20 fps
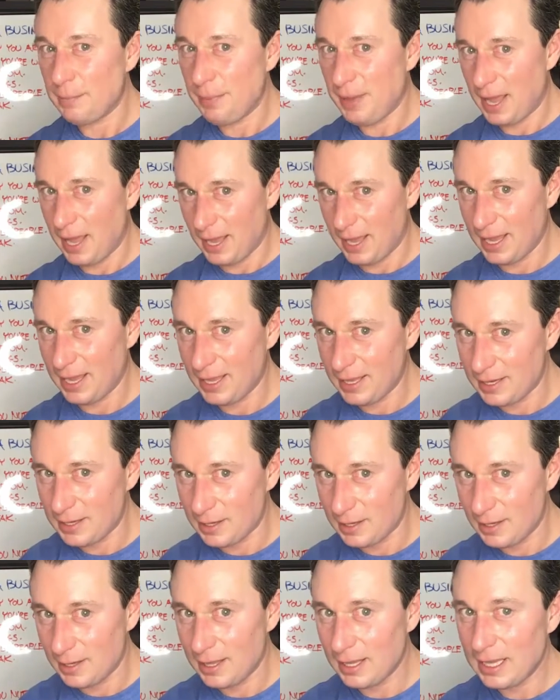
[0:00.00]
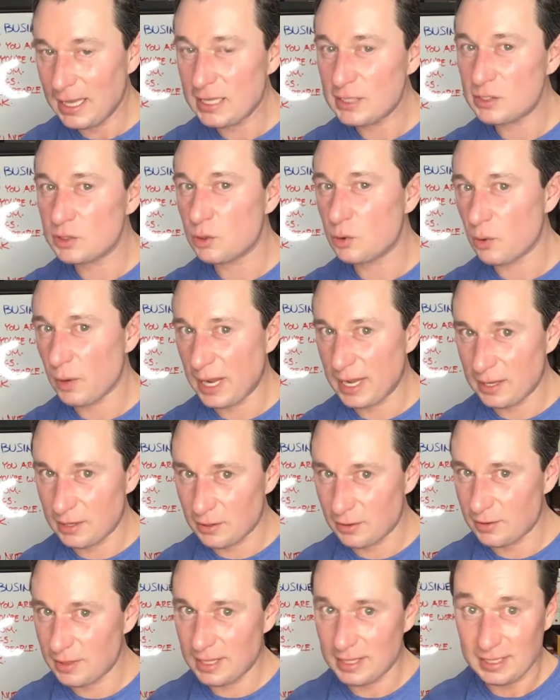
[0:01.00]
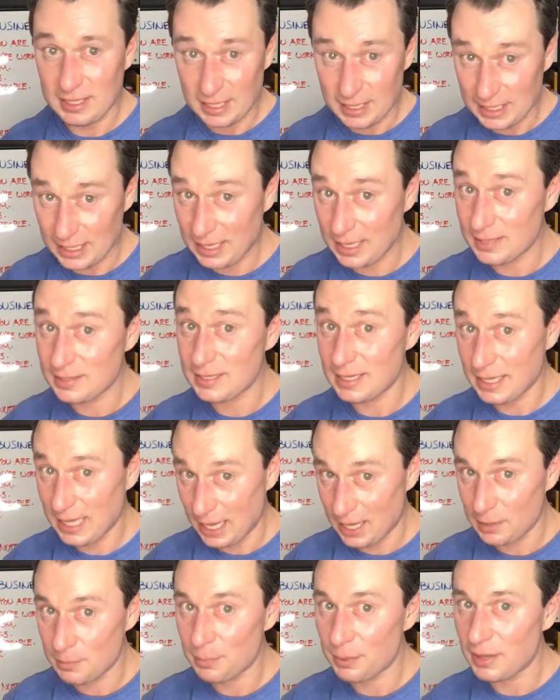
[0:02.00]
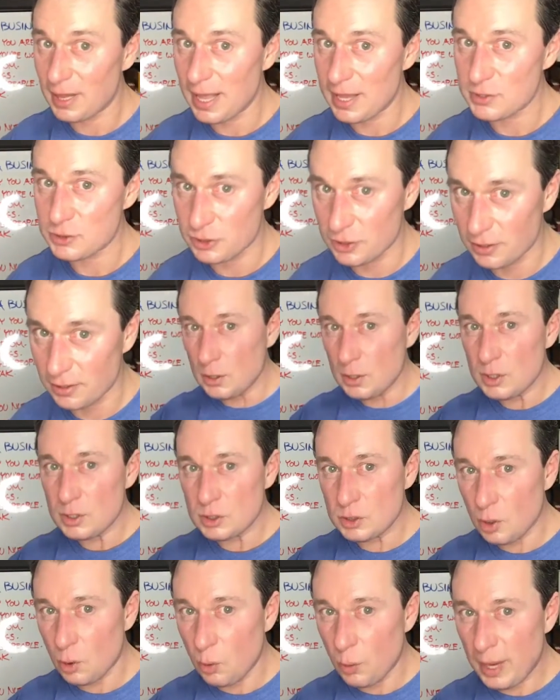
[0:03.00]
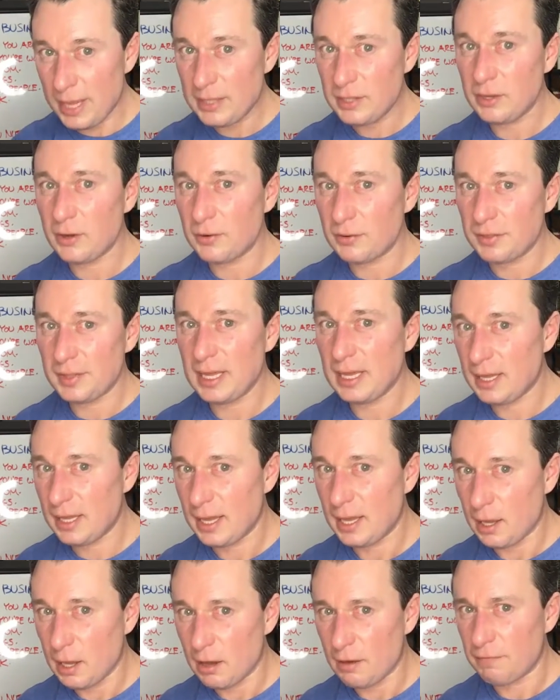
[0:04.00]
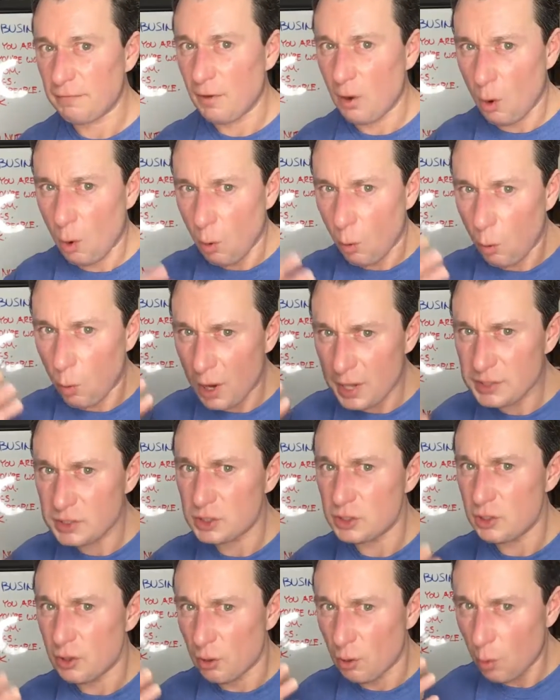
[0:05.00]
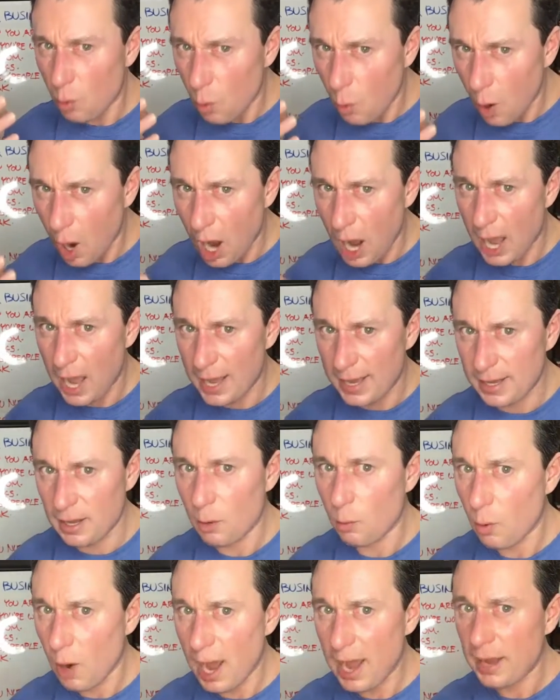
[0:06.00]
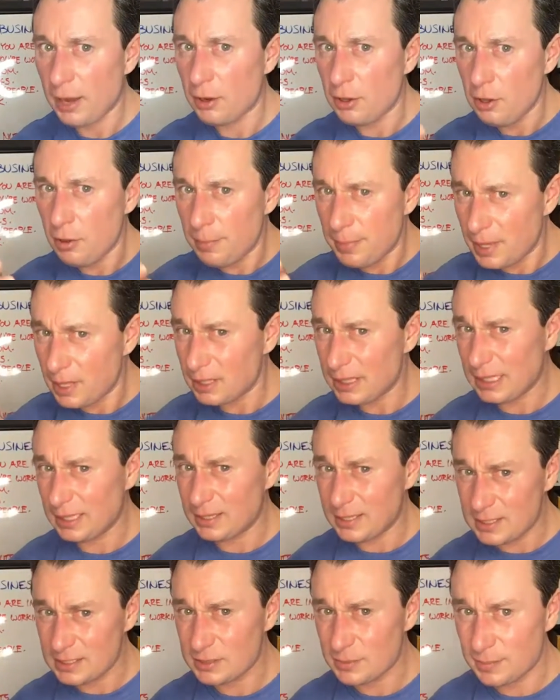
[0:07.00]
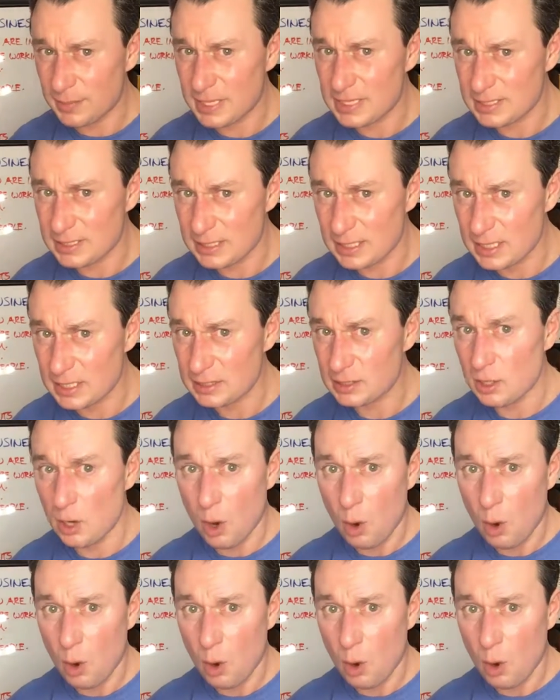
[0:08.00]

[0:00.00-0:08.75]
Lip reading: pain is greater than the need to gain pleasure. So when you're thinking of what's your why are you building this business?